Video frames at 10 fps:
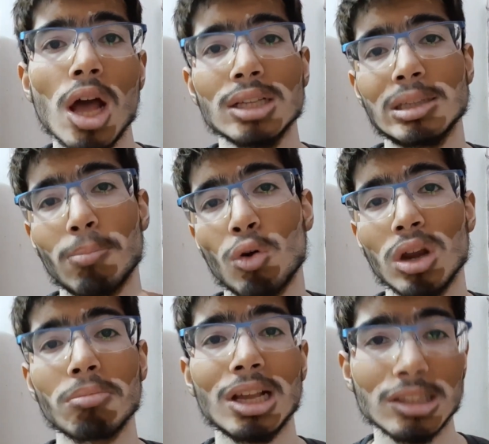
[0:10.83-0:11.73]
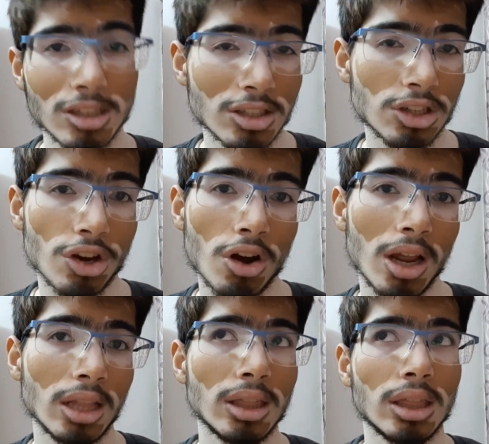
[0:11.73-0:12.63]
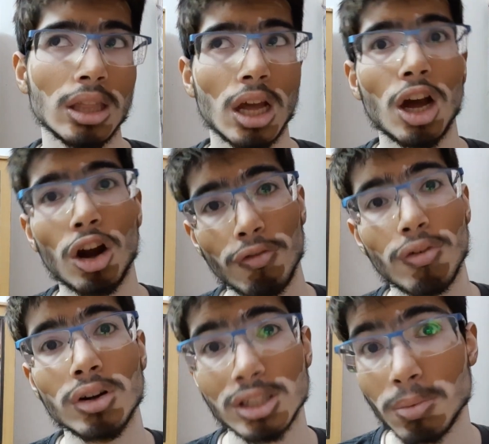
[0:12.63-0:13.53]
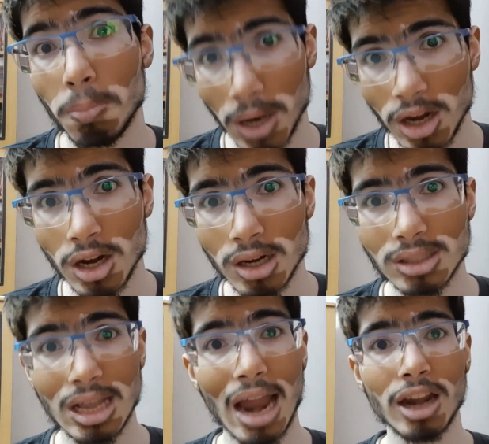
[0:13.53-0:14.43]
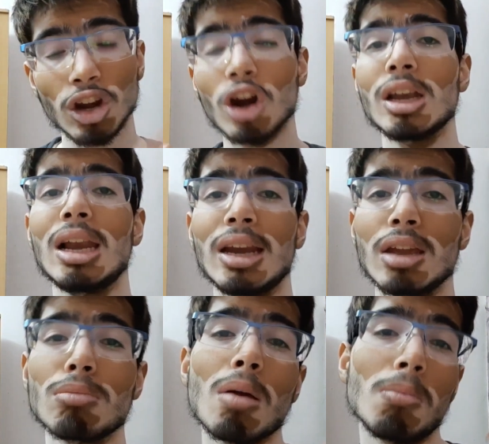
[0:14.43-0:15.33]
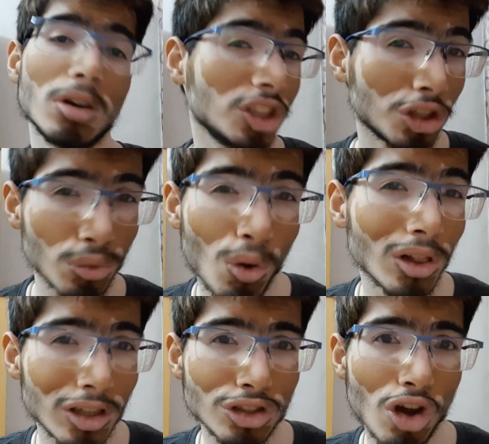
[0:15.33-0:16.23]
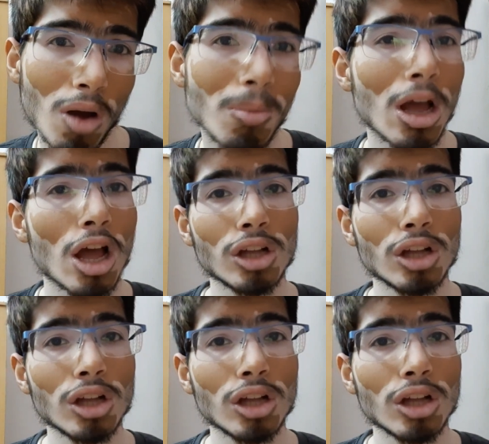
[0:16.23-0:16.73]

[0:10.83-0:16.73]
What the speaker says: supporting my sister in her first periods and not letting my mother do all the job.